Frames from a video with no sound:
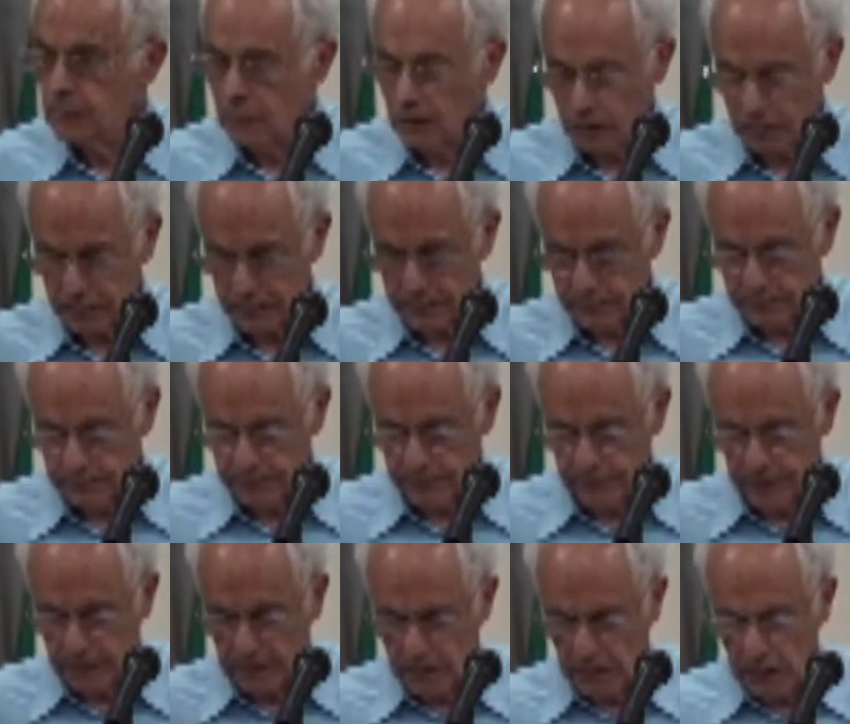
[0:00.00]
All
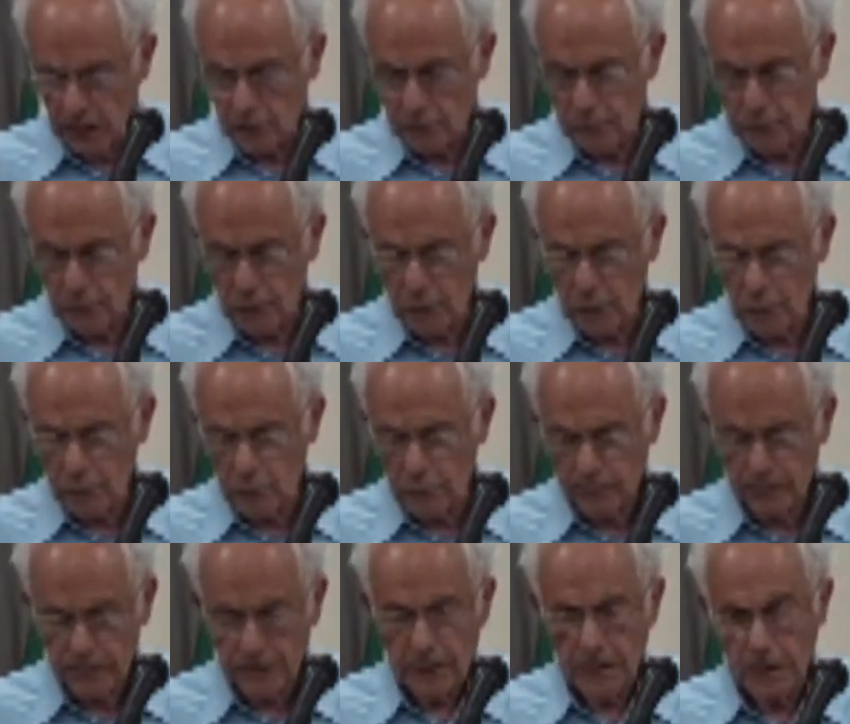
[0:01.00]
right.
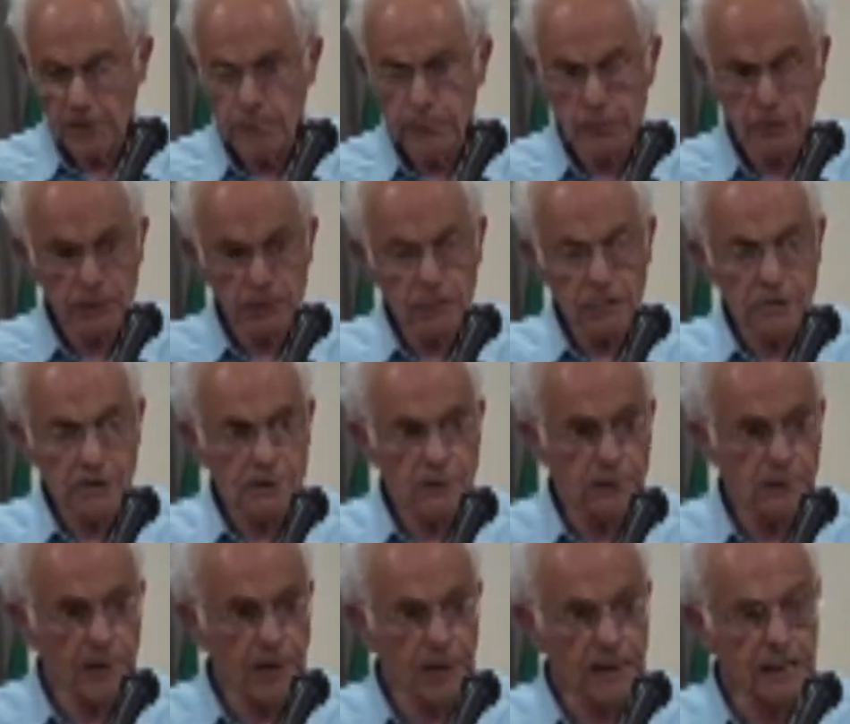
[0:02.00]
So he puts on his
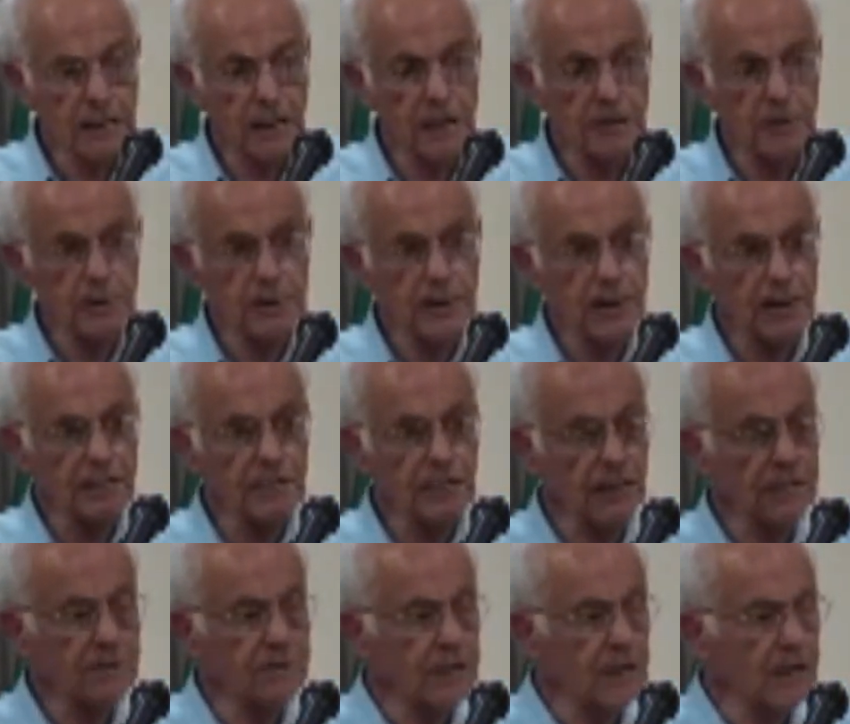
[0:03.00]
back, Ibn
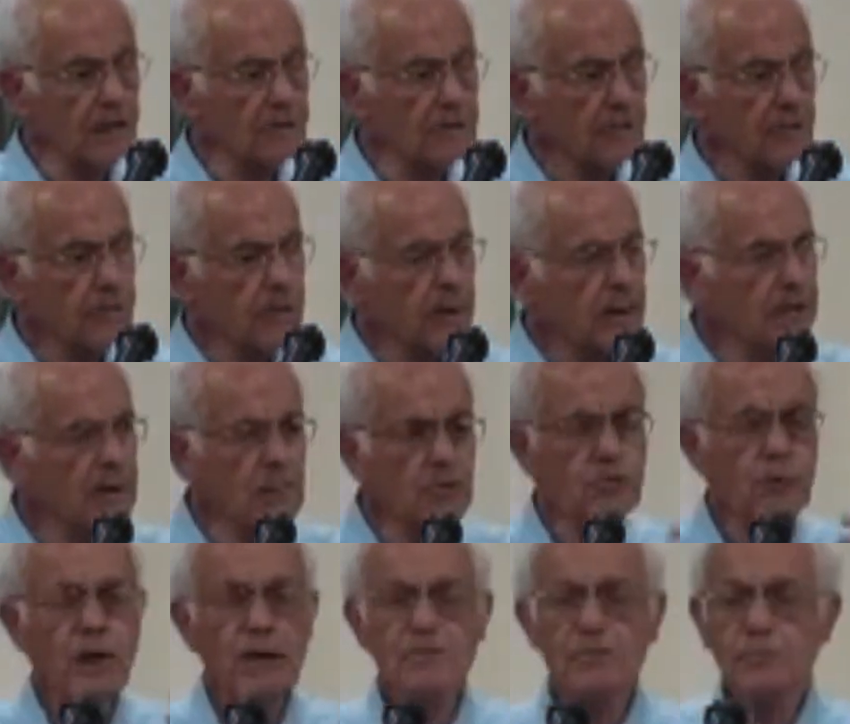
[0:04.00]
Ezra says, he
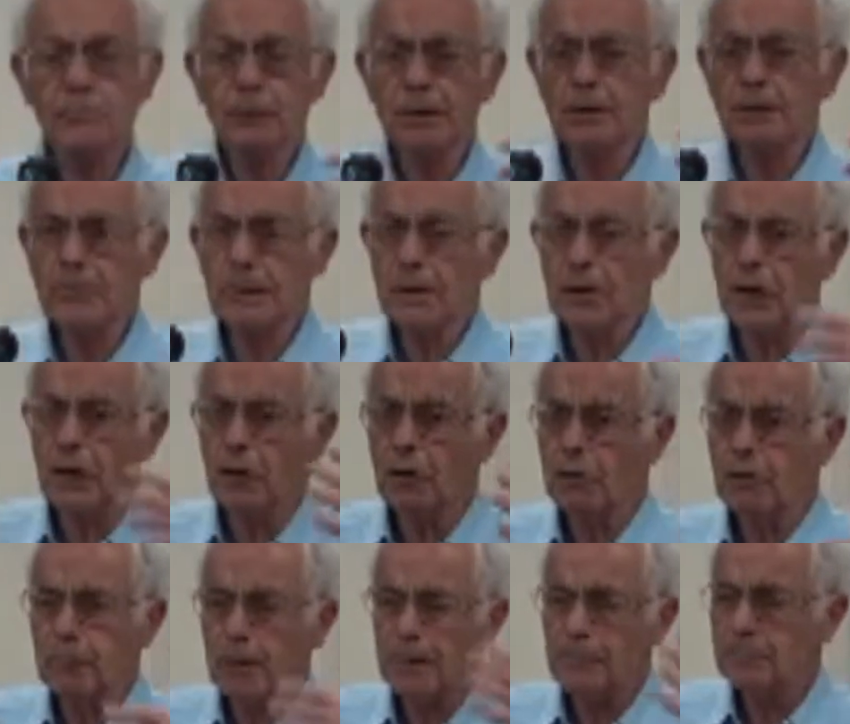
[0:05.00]
must be
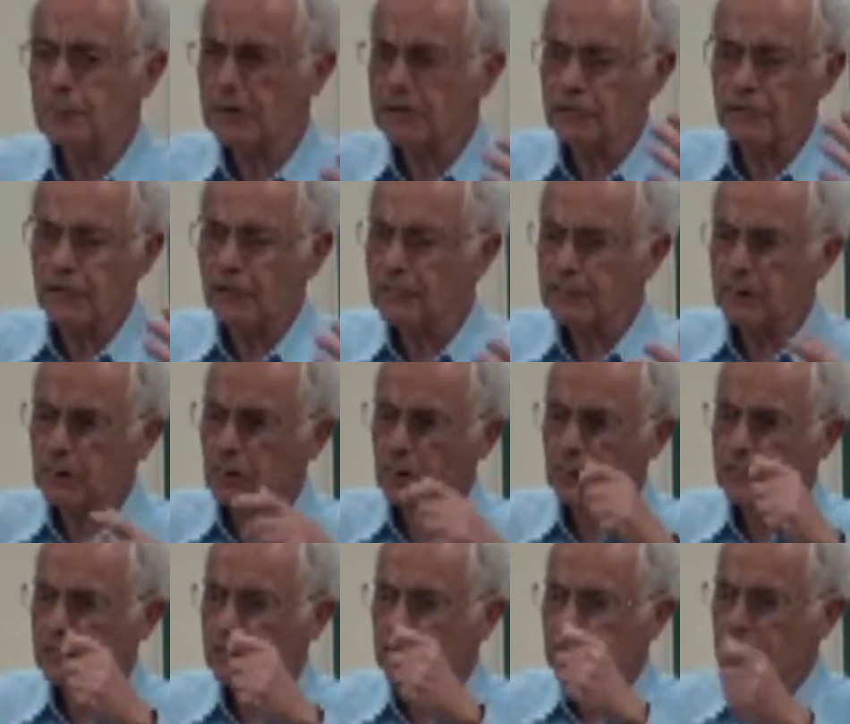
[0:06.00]
below bar mitzvah
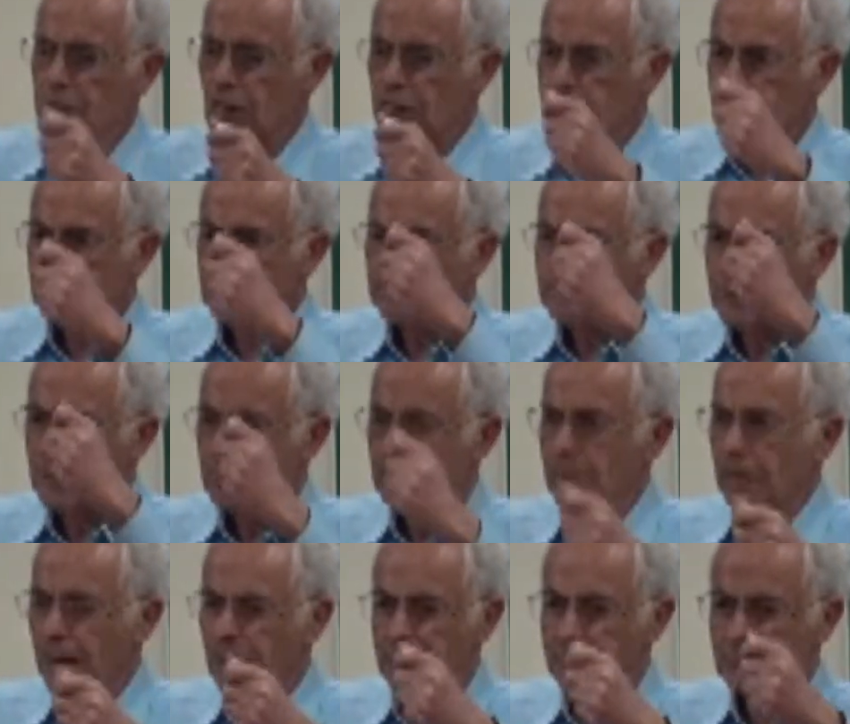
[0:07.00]
because he's not
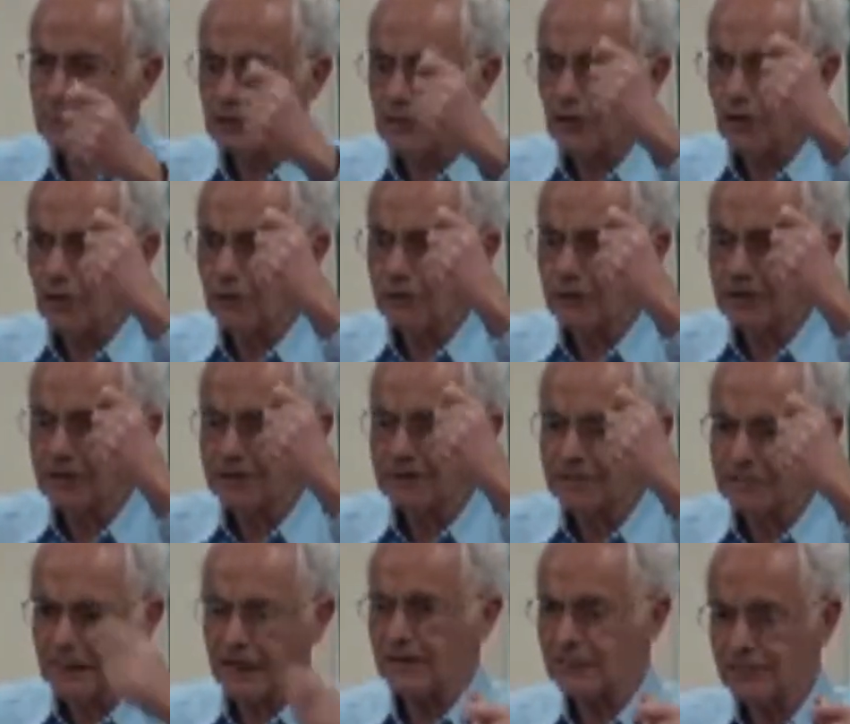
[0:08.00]
part of the
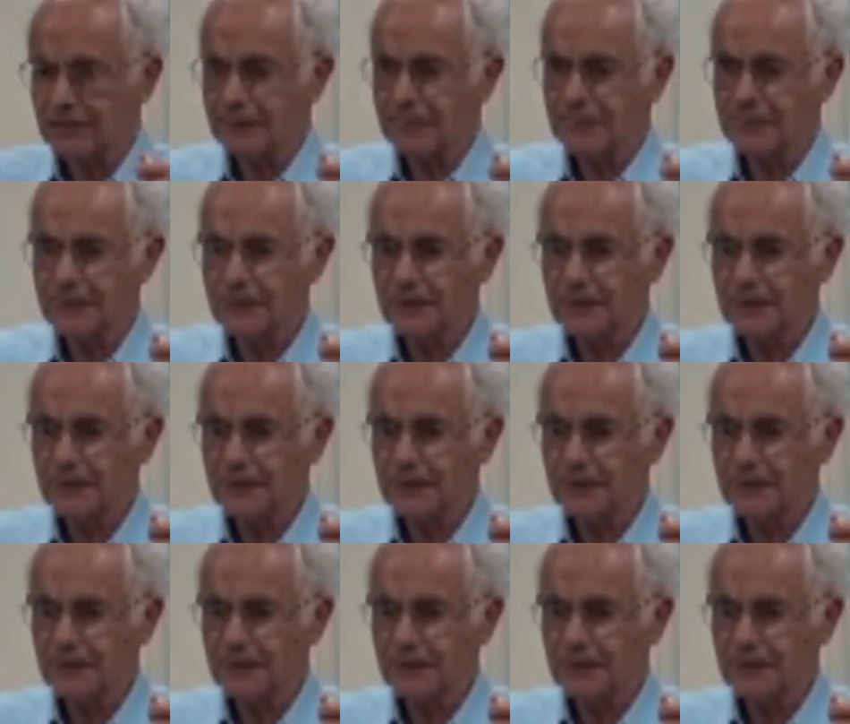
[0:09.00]
test.